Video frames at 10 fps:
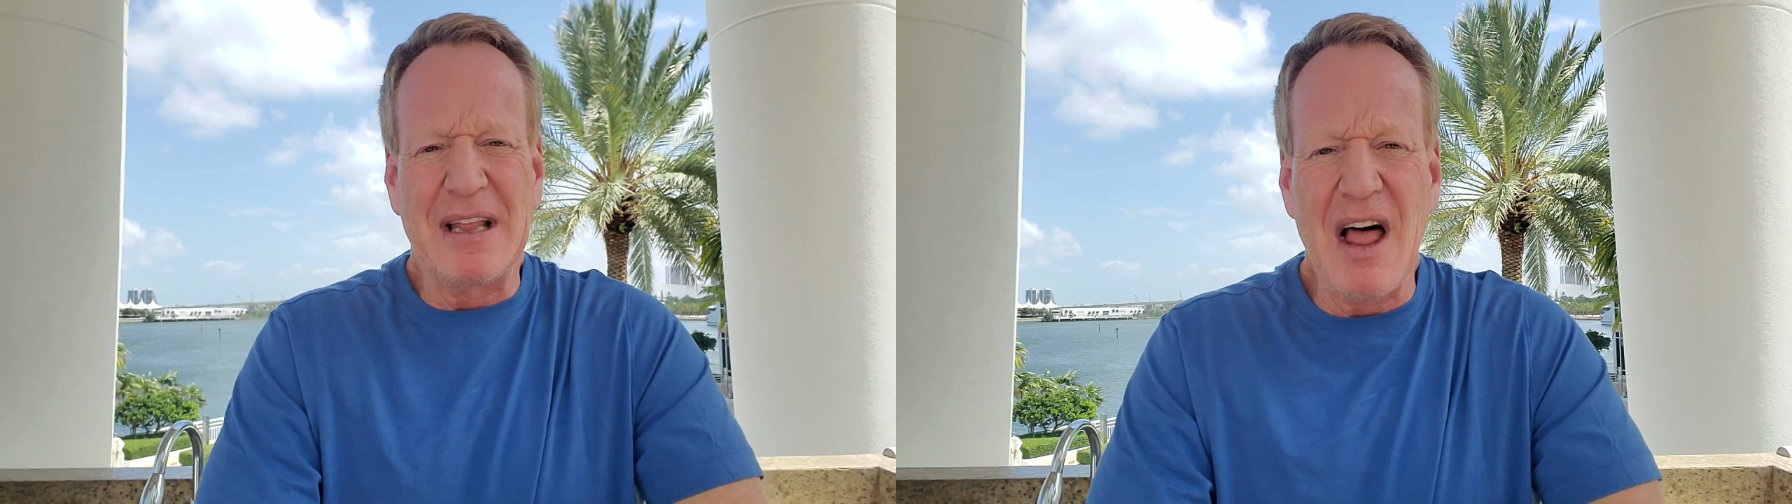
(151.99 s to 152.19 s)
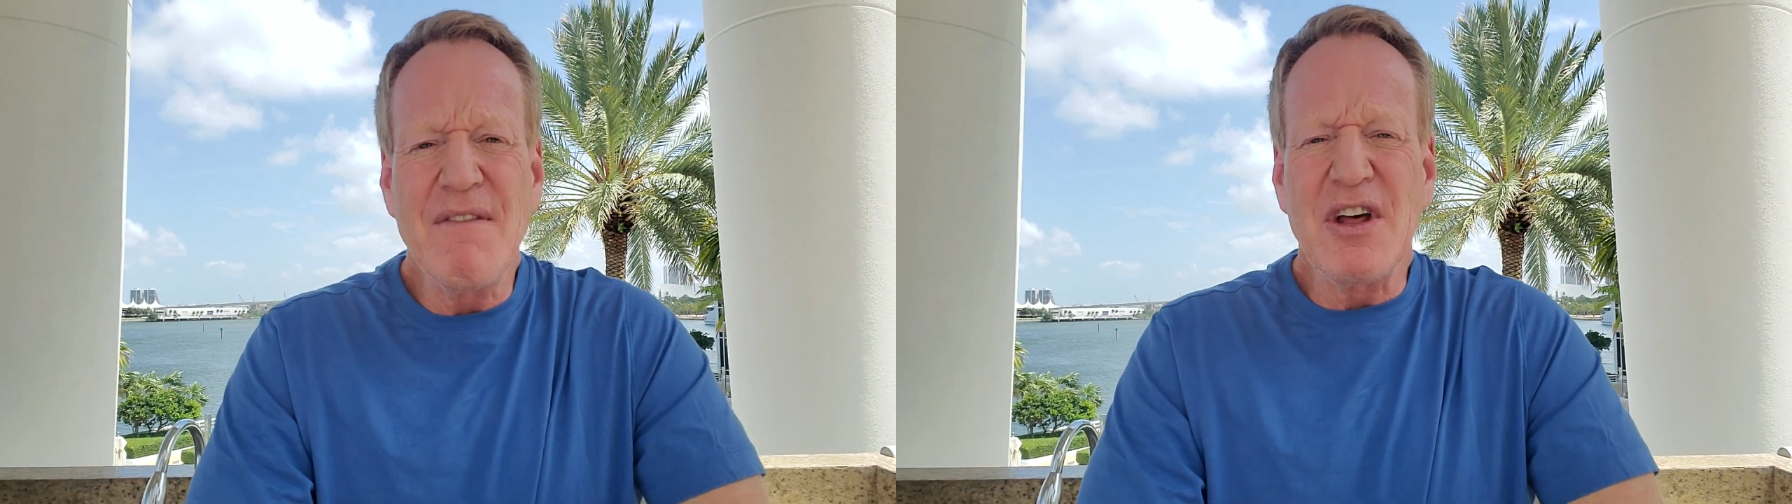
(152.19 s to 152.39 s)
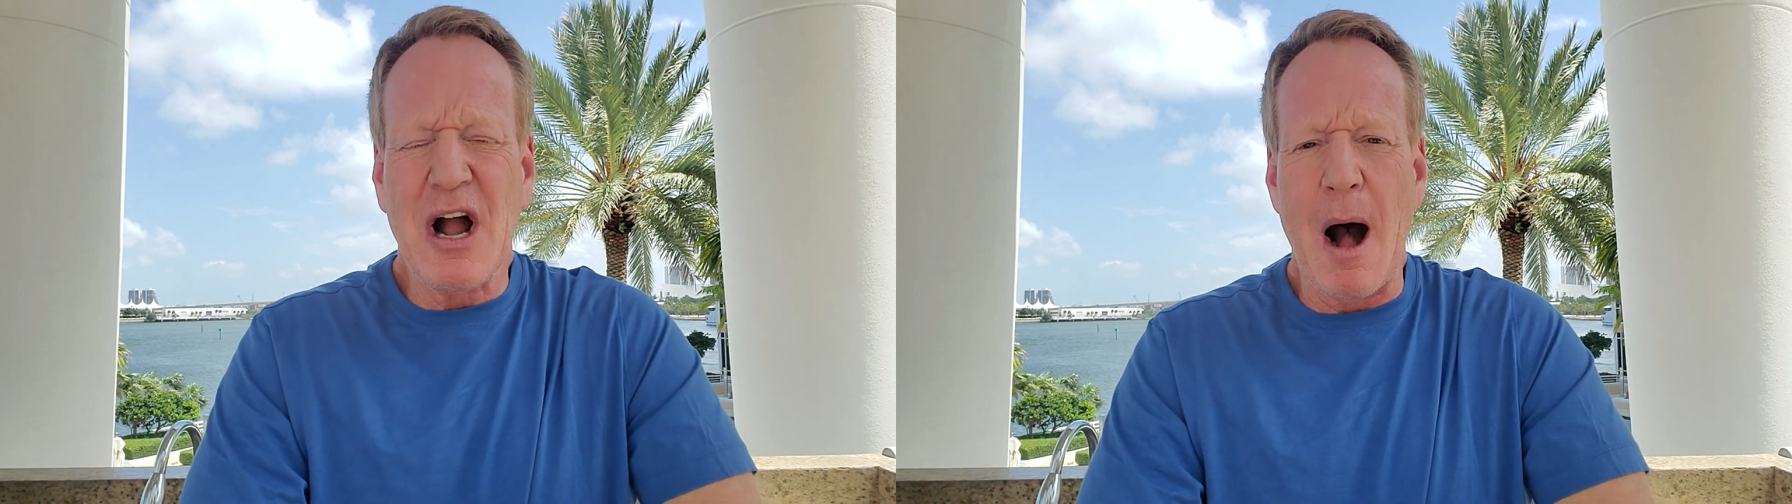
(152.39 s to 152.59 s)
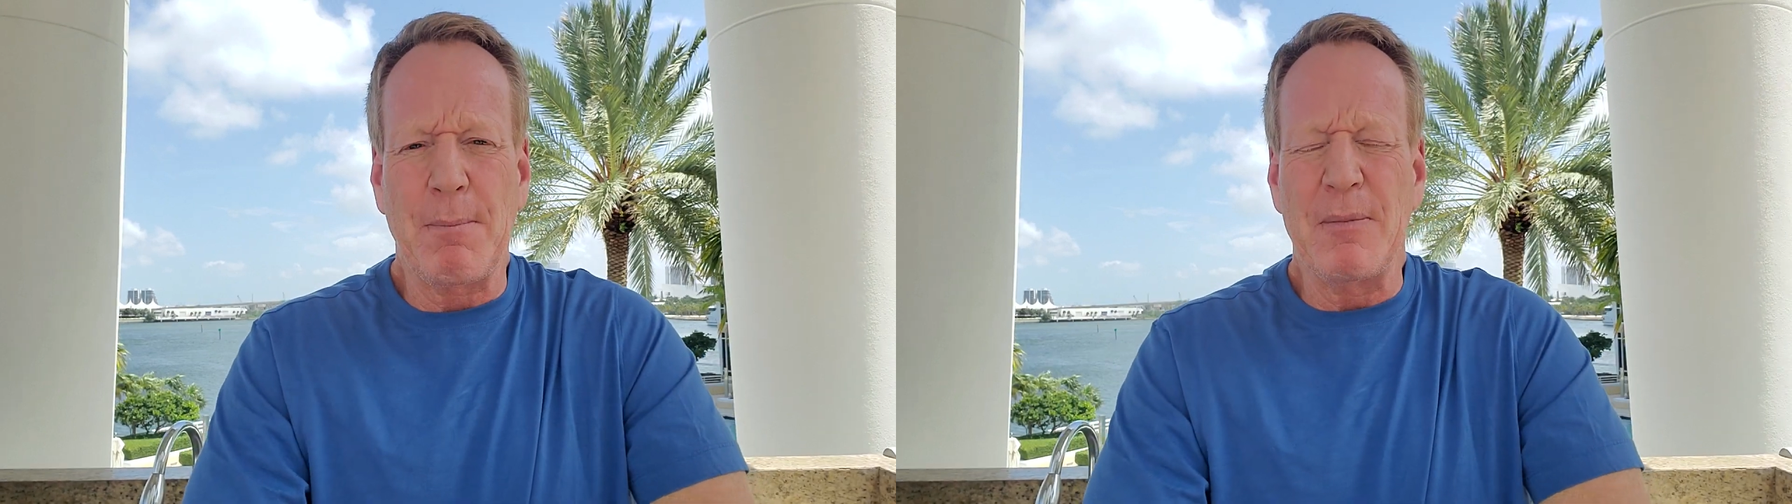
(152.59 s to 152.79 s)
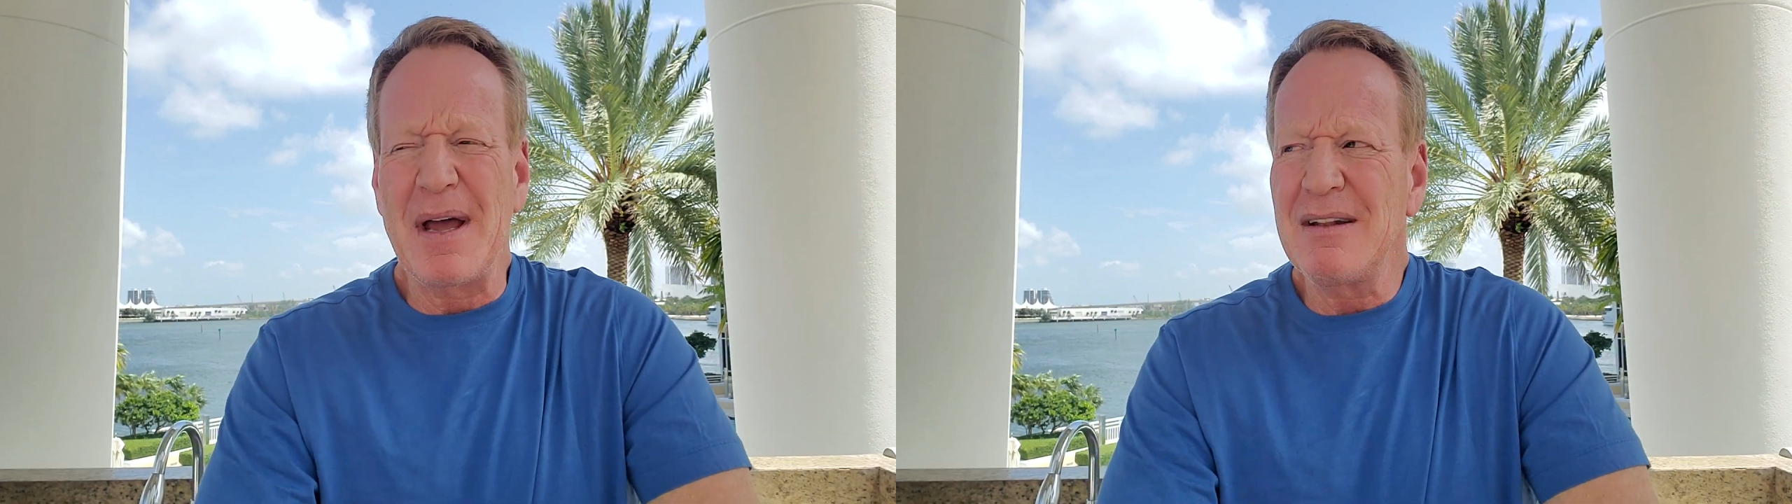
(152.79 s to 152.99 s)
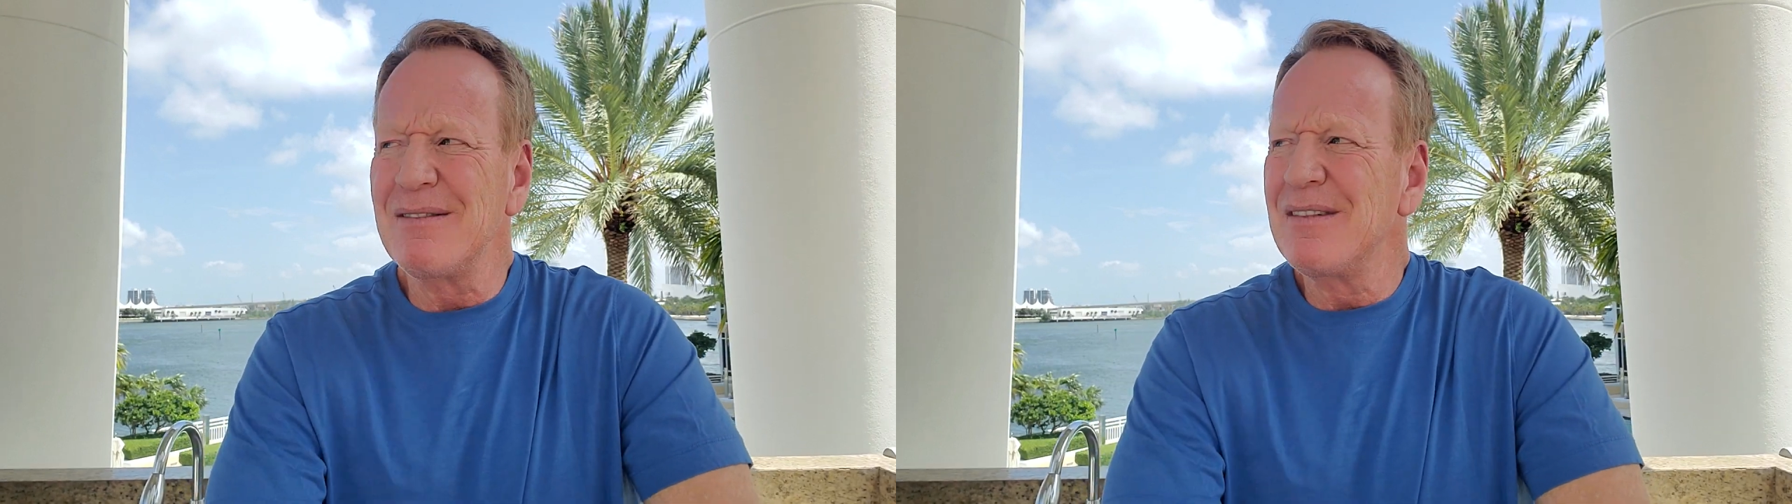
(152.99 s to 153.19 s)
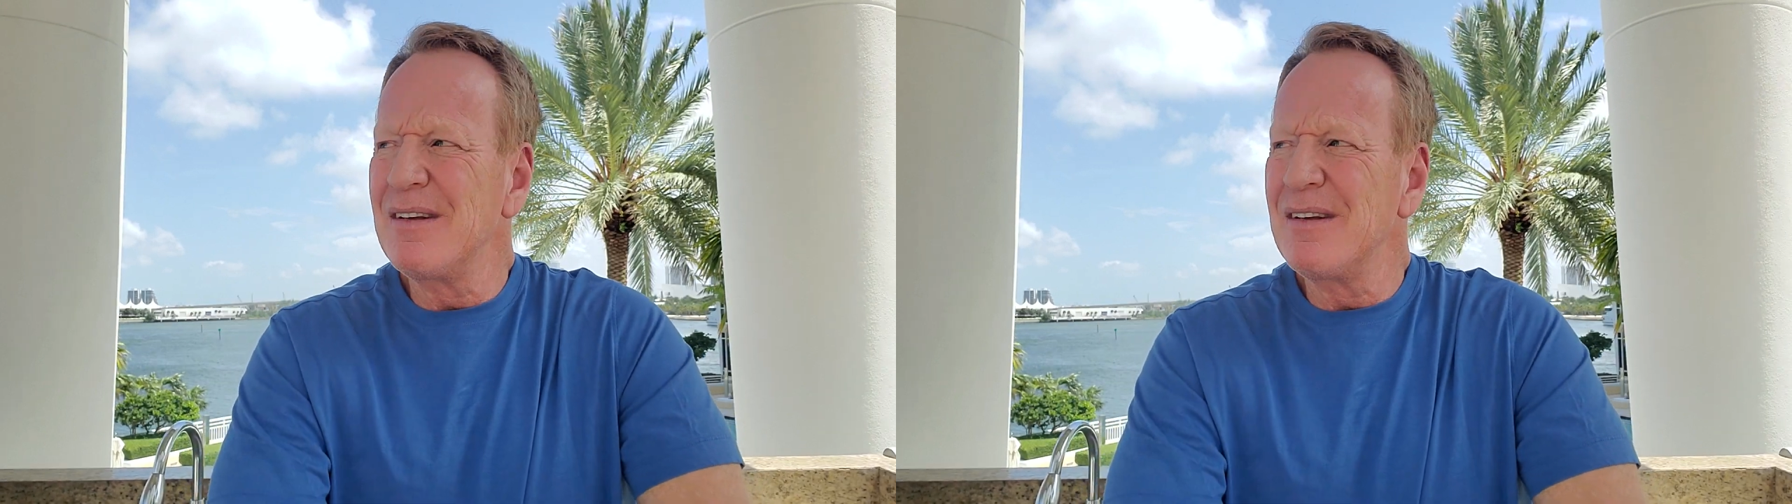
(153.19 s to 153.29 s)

loved the compliment,